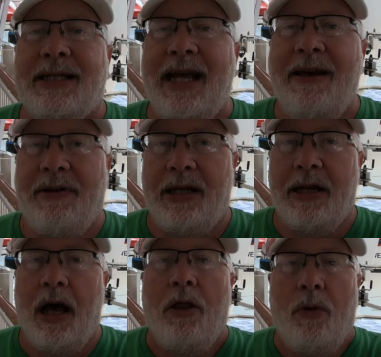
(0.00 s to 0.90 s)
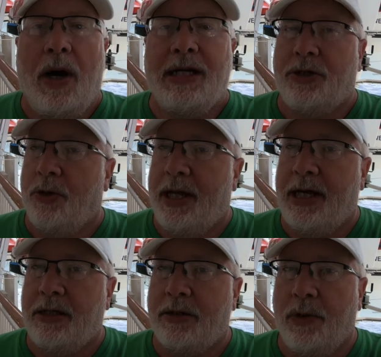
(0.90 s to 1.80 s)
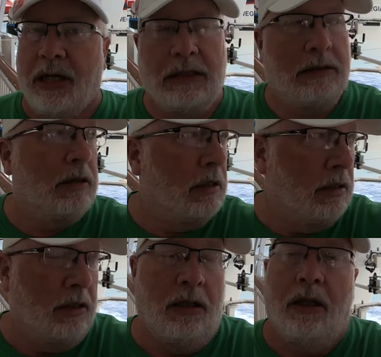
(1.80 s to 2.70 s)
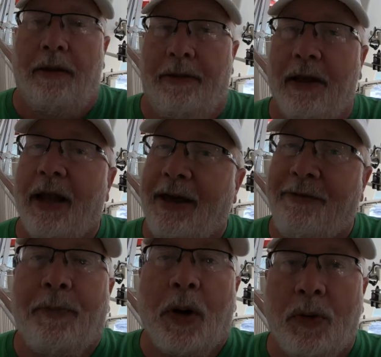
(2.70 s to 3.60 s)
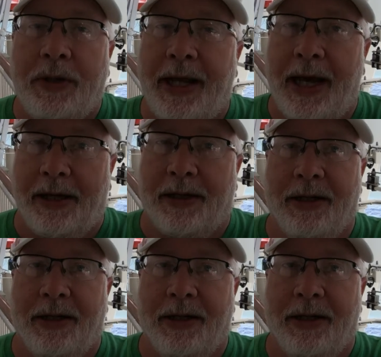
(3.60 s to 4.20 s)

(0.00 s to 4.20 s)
7, otherwise known as, well, the lifeboat deck.